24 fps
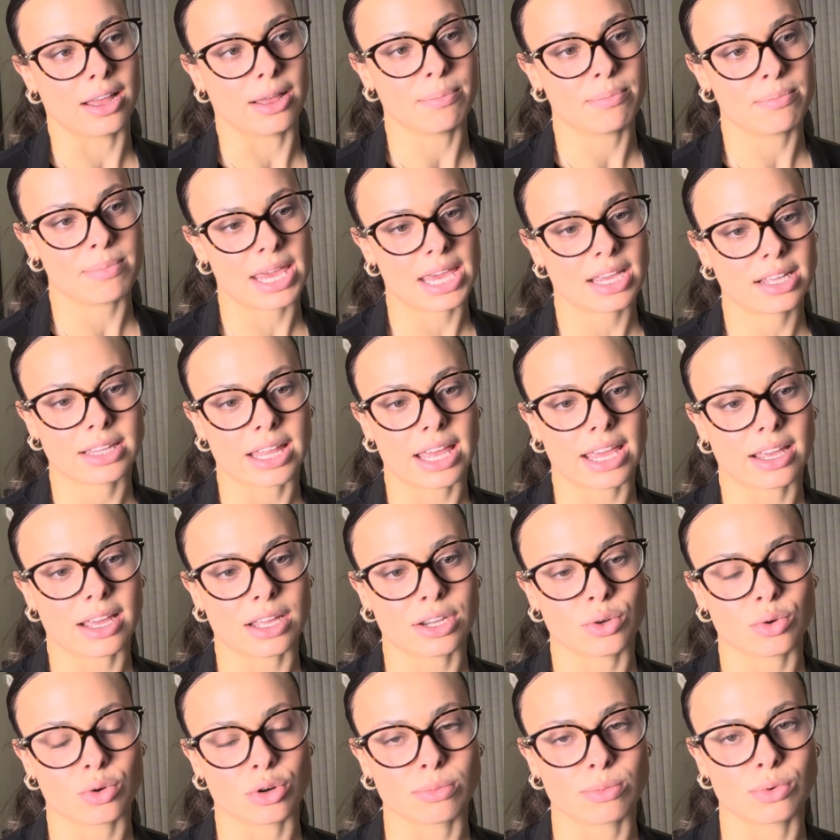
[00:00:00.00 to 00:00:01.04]
make like a
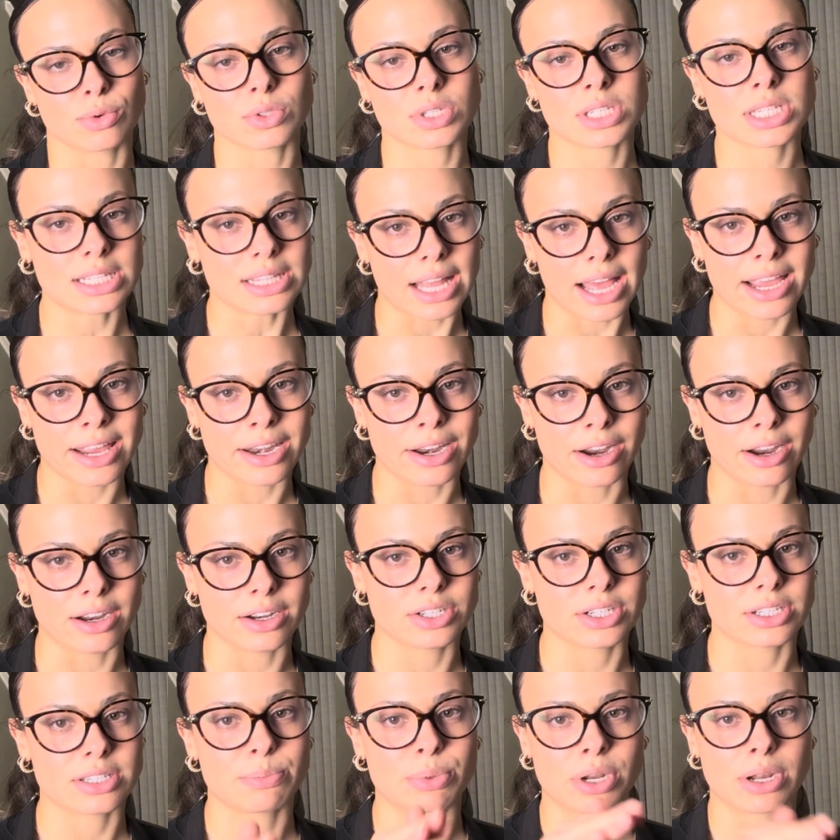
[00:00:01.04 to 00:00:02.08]
normal slider,
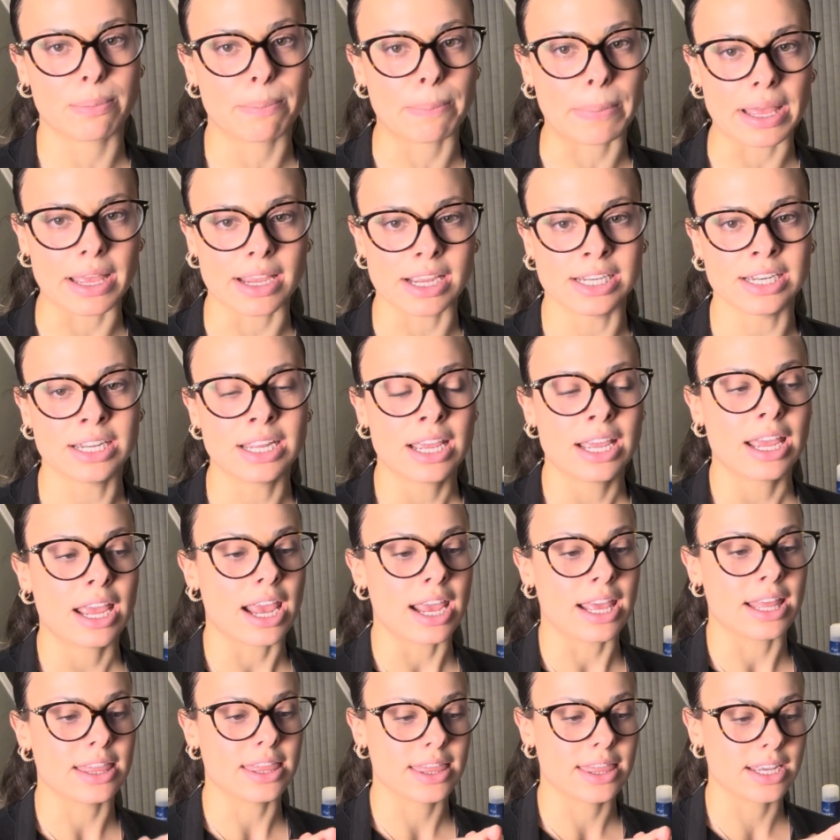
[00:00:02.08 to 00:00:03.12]
just put a bun
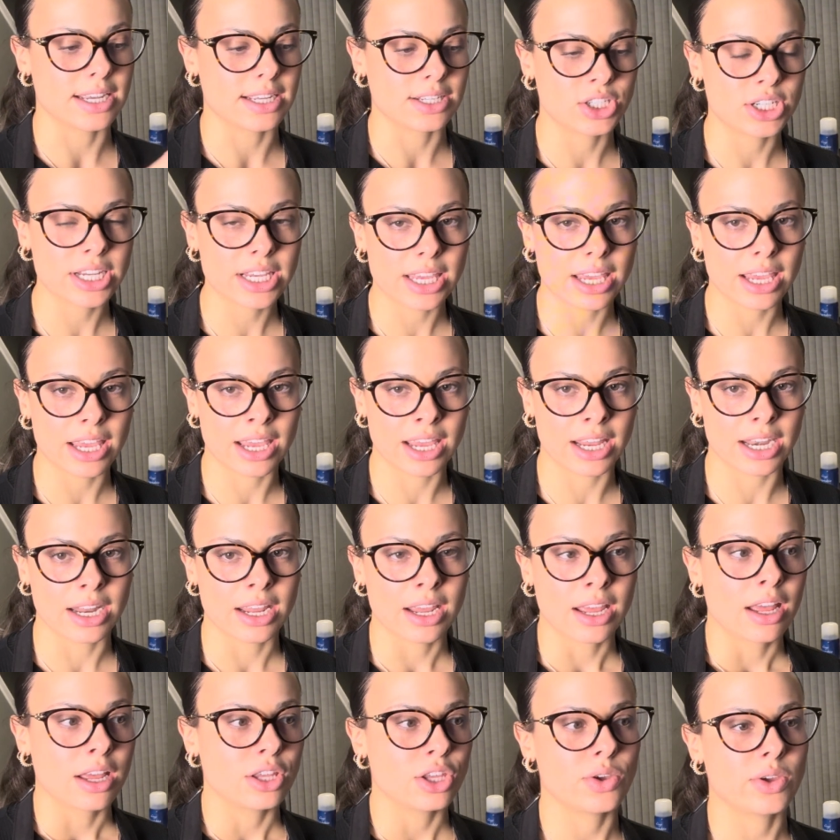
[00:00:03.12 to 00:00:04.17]
and the chicken.
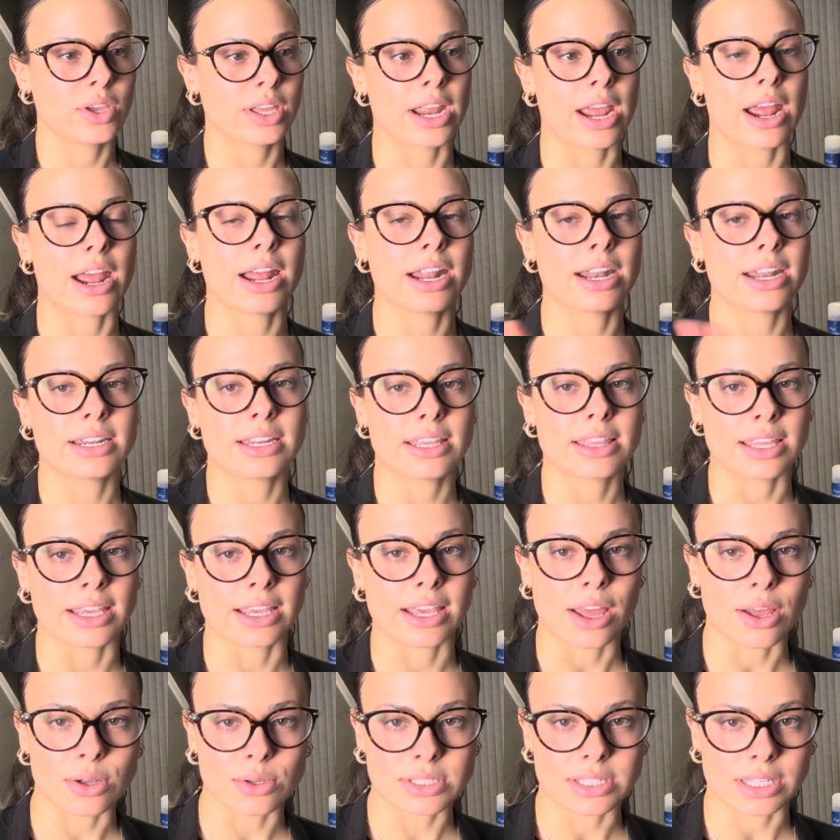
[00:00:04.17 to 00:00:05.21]
You can add
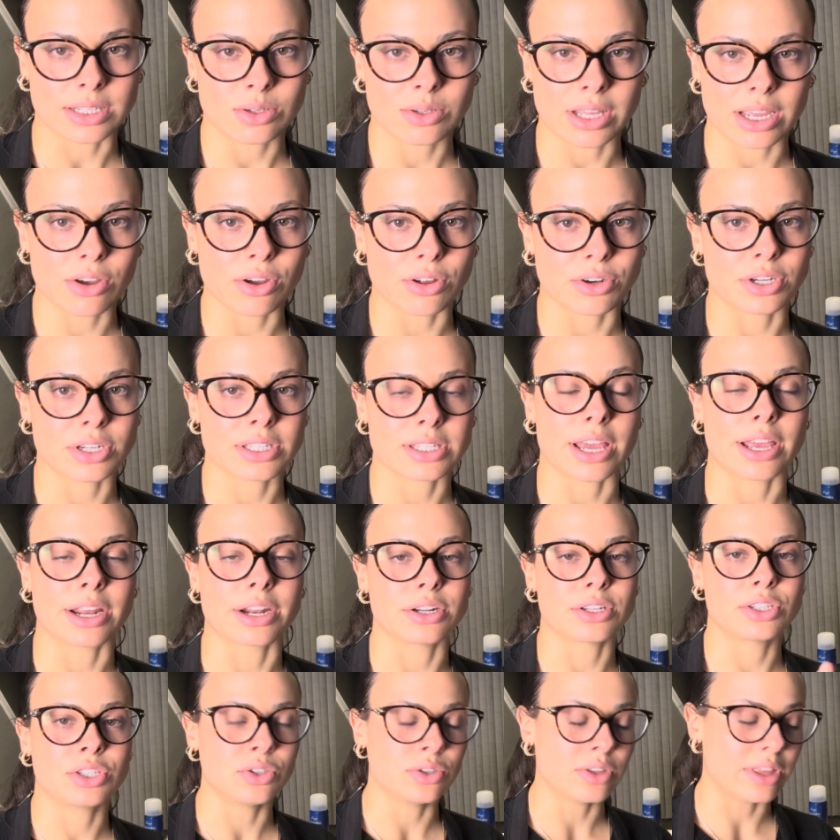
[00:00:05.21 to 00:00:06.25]
anything else that you like on your
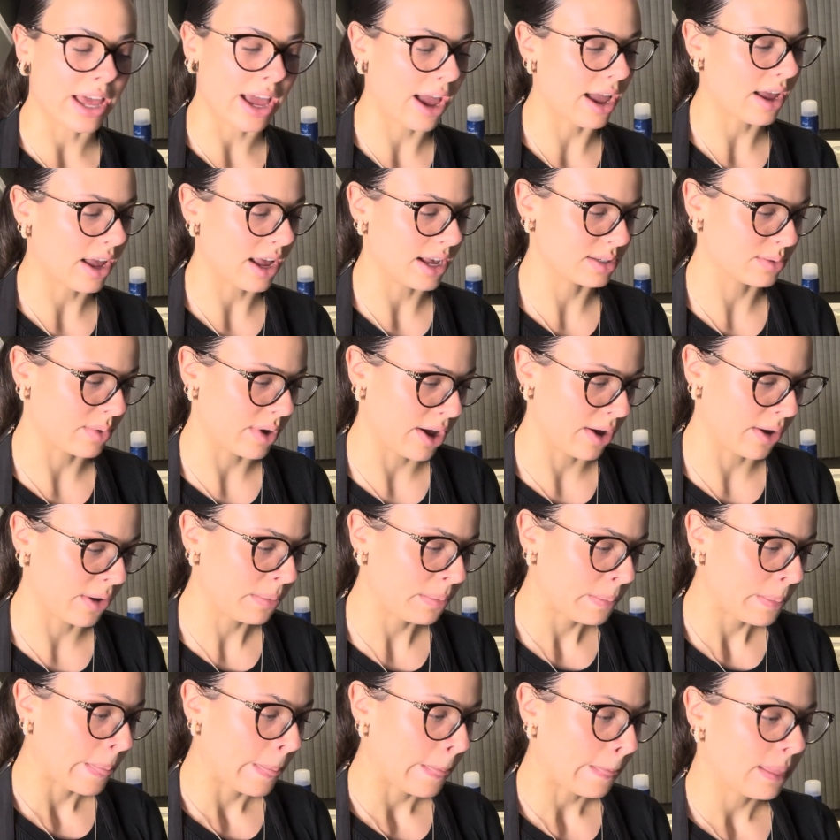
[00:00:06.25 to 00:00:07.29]
slider to that as well.
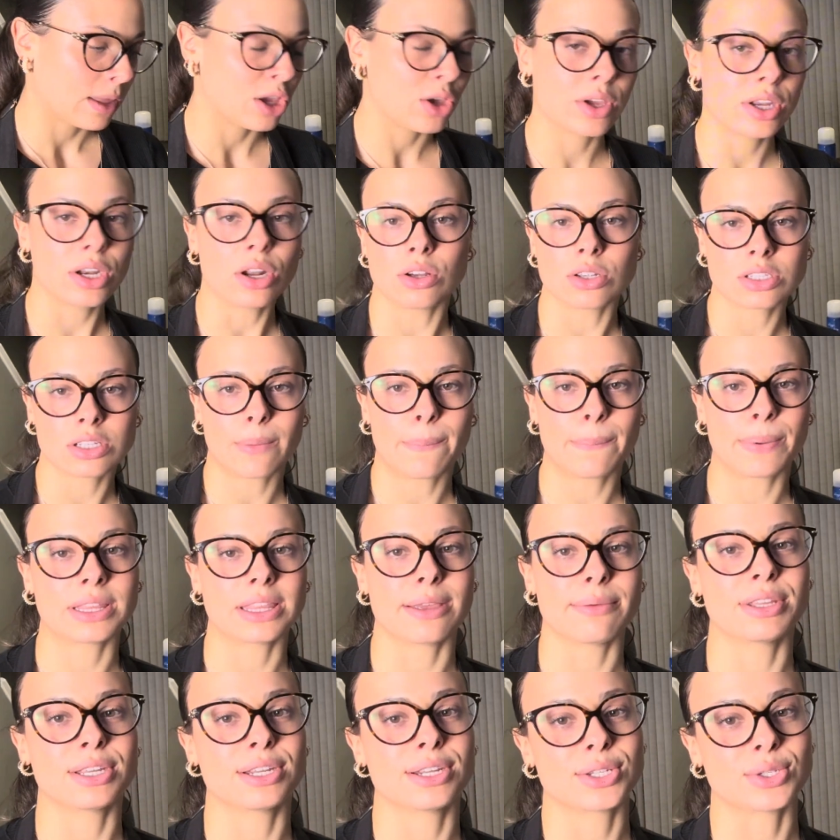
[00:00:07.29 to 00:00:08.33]
You can also put
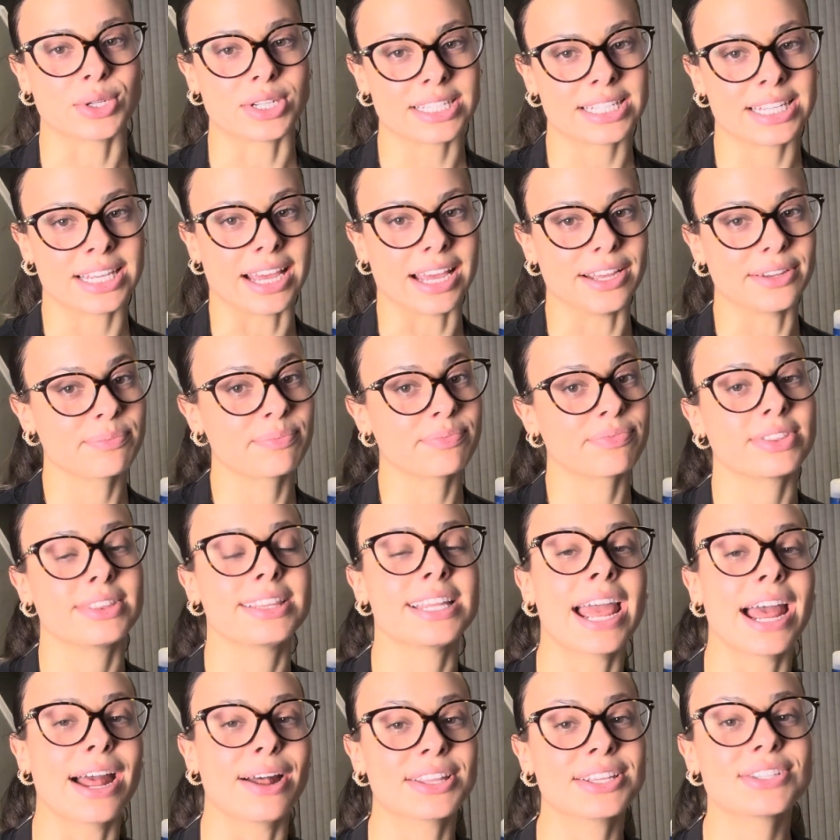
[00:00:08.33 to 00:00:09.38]
them in a tortilla.
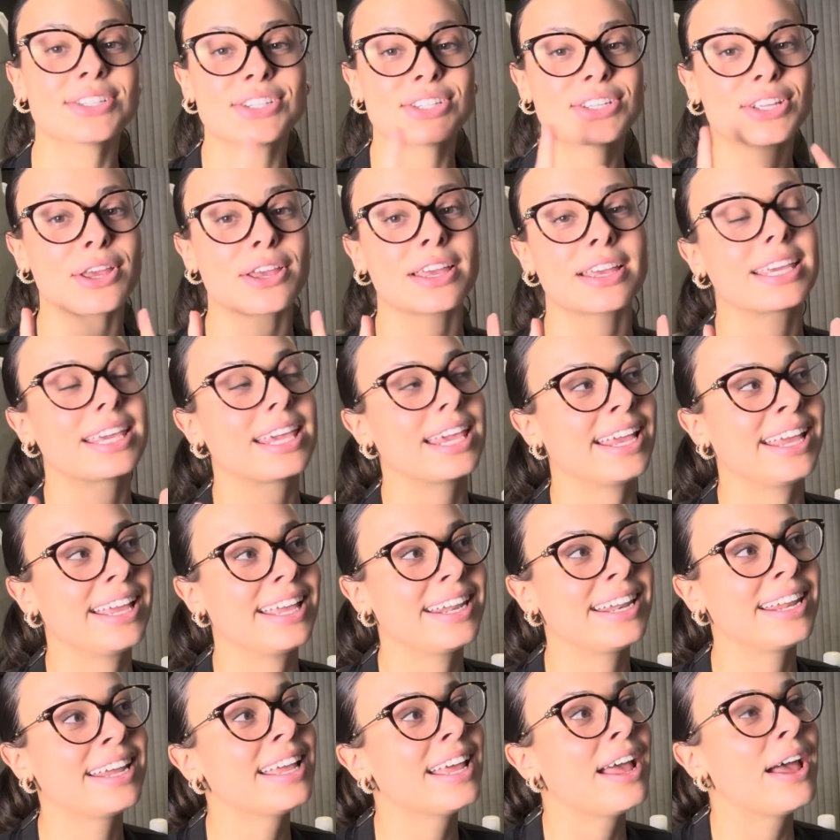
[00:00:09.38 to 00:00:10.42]
Now, this is a
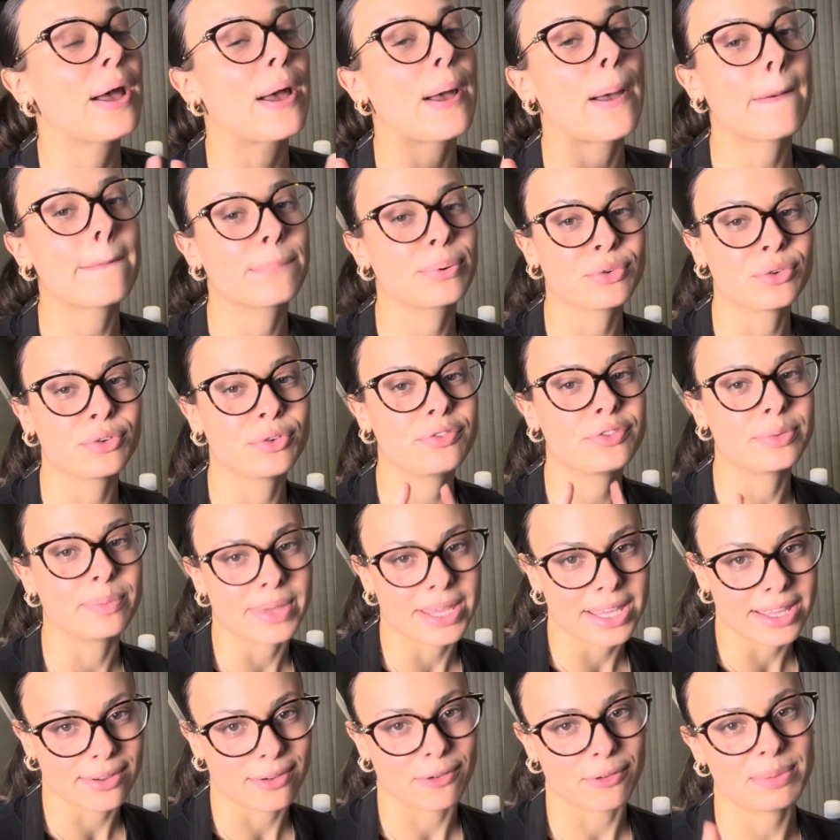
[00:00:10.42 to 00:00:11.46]
kid-approved
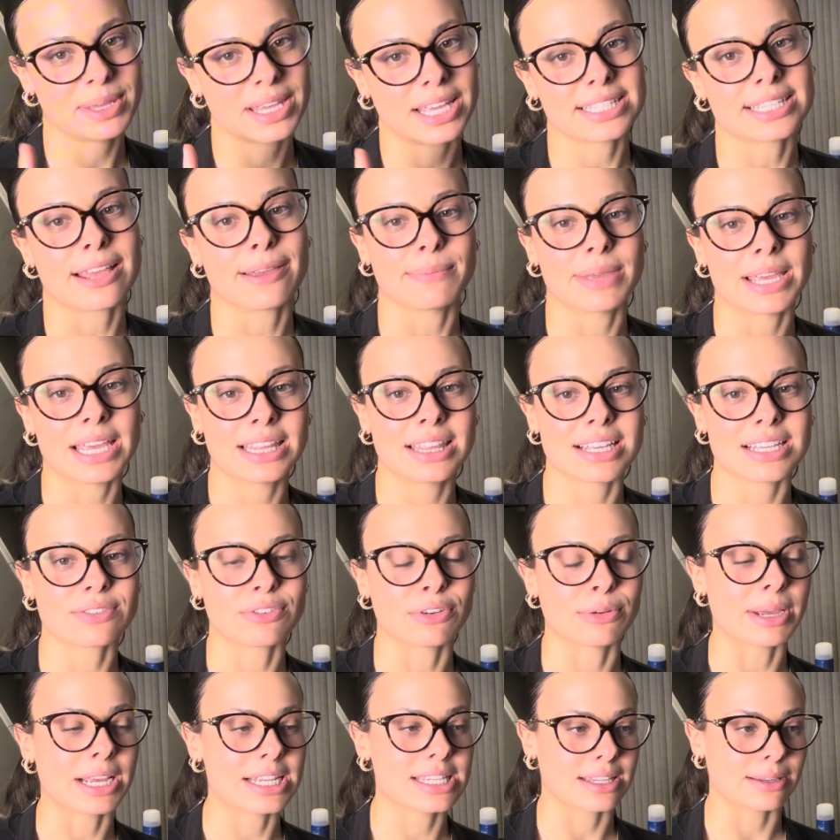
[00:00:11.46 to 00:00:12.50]
meal because I made this
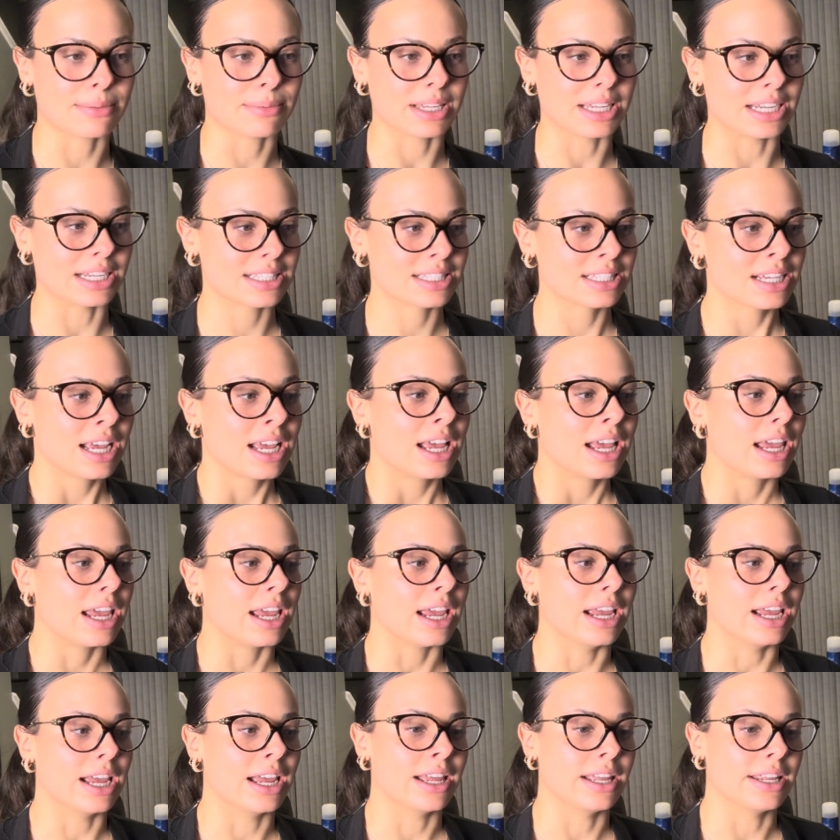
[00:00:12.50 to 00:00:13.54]
for my siblings,
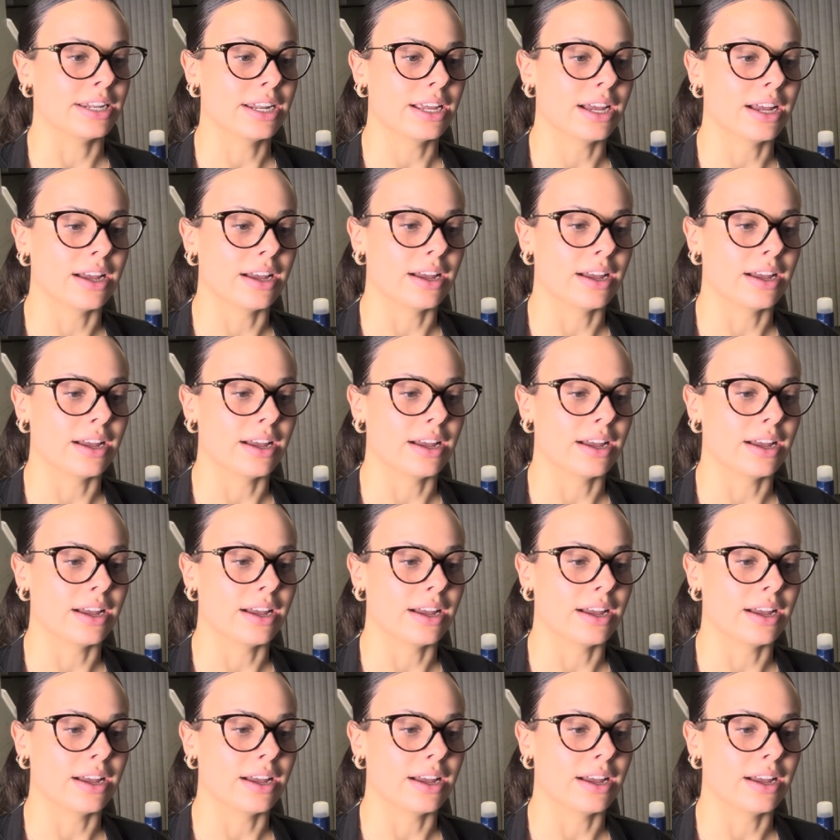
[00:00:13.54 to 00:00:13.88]
and